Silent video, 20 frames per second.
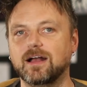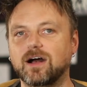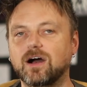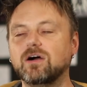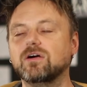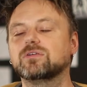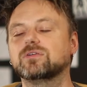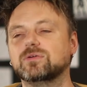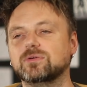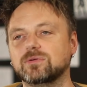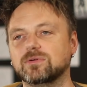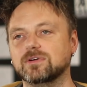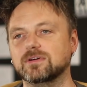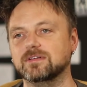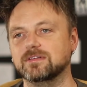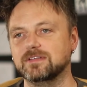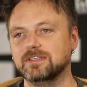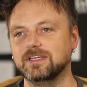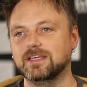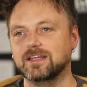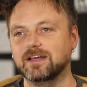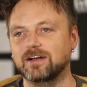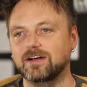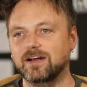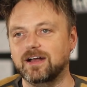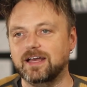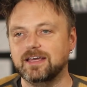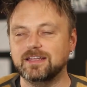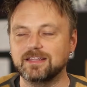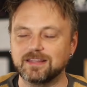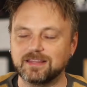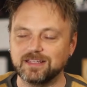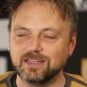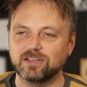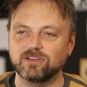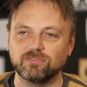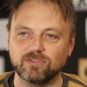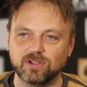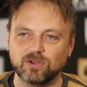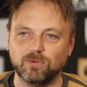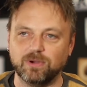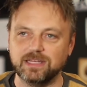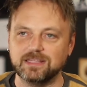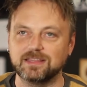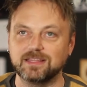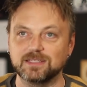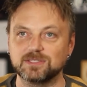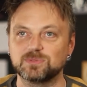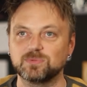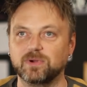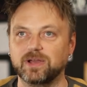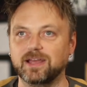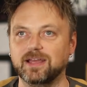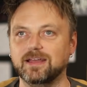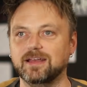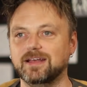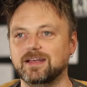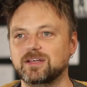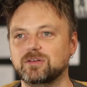oh cool, I didn't think of her quite this way,